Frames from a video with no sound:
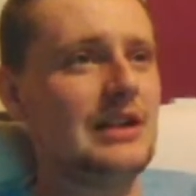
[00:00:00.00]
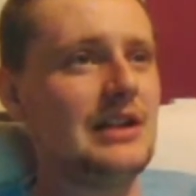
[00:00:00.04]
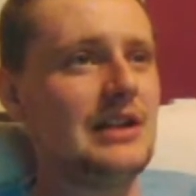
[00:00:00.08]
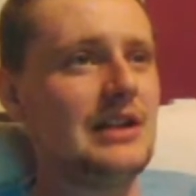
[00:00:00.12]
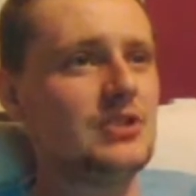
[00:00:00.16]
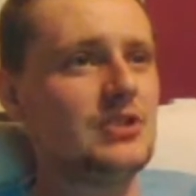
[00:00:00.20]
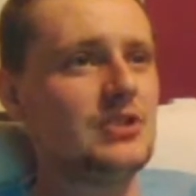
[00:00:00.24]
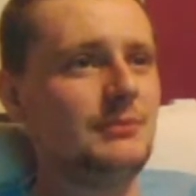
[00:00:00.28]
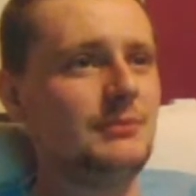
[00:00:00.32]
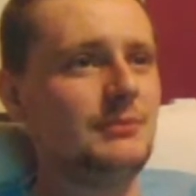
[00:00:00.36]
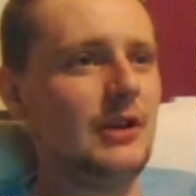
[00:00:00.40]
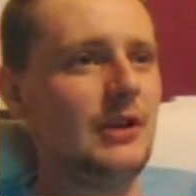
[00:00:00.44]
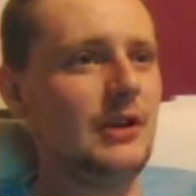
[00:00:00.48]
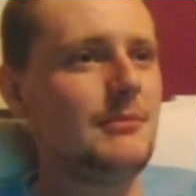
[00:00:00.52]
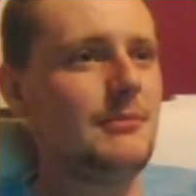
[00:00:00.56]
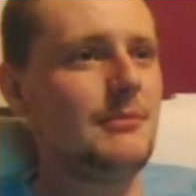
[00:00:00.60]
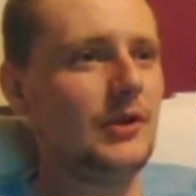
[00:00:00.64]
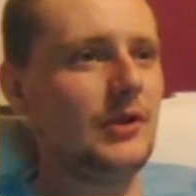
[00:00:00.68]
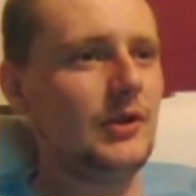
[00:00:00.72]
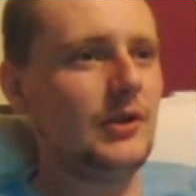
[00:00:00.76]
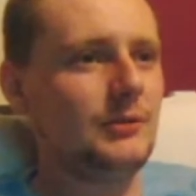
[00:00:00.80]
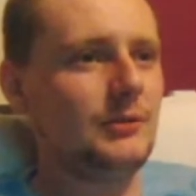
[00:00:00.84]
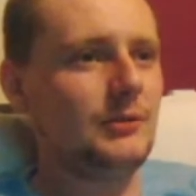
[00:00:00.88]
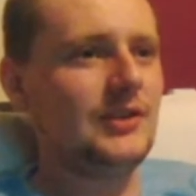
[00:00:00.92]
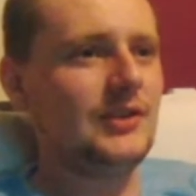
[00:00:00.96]
edge of the penalty
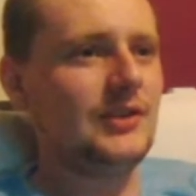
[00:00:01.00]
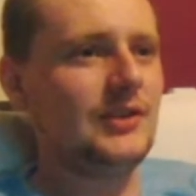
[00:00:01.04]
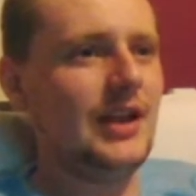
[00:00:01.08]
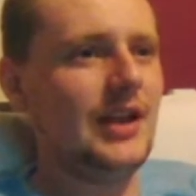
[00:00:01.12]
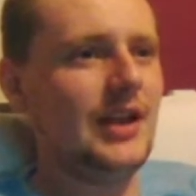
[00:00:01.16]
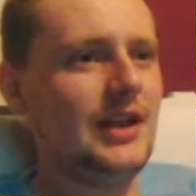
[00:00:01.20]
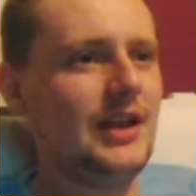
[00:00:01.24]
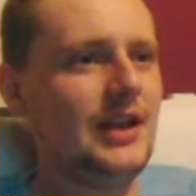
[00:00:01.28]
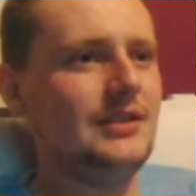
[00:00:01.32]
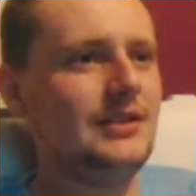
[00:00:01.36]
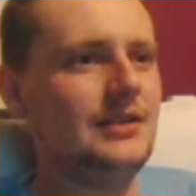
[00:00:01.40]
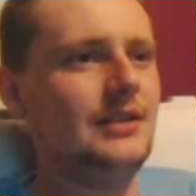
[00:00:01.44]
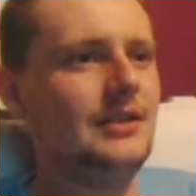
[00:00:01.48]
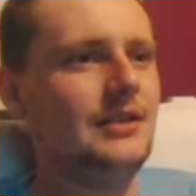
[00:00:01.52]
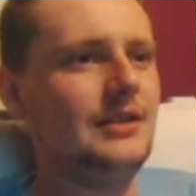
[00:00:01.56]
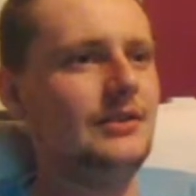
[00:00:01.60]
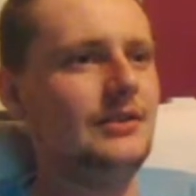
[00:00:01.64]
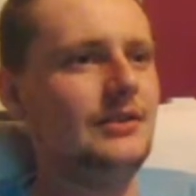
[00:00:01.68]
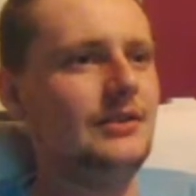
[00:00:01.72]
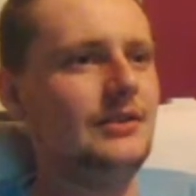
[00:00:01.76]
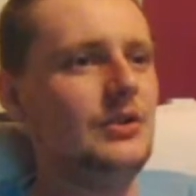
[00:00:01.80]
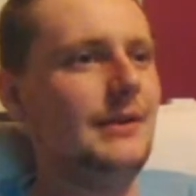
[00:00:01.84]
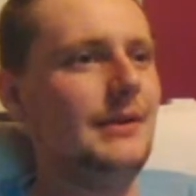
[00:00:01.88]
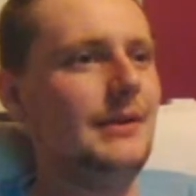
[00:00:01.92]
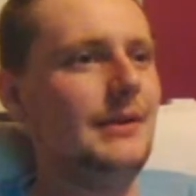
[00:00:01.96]
box, brings it in
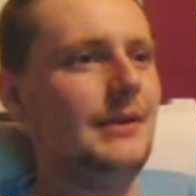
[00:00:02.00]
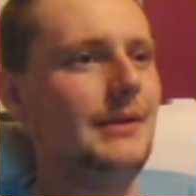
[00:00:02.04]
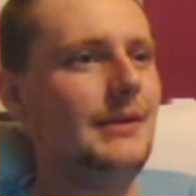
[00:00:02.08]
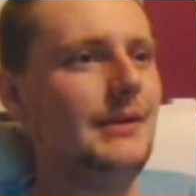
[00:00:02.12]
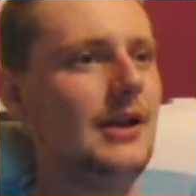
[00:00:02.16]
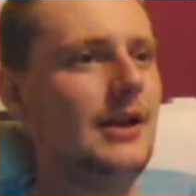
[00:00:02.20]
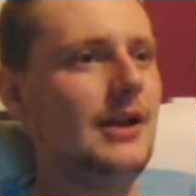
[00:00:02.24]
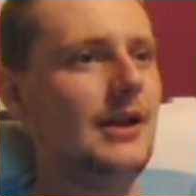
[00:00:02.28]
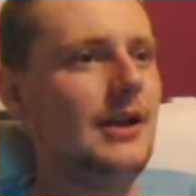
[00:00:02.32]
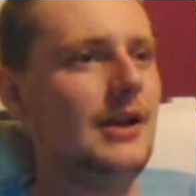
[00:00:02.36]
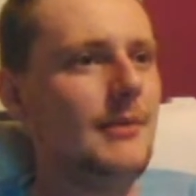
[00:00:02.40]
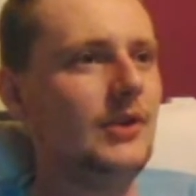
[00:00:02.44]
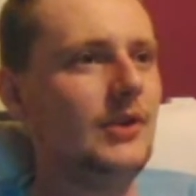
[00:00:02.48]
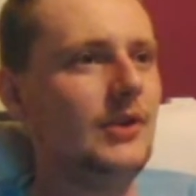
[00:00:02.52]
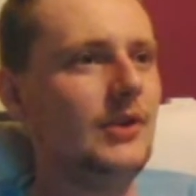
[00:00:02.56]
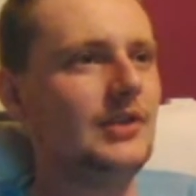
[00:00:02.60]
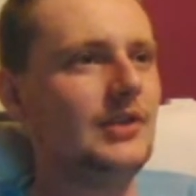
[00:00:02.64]
to the penalty box,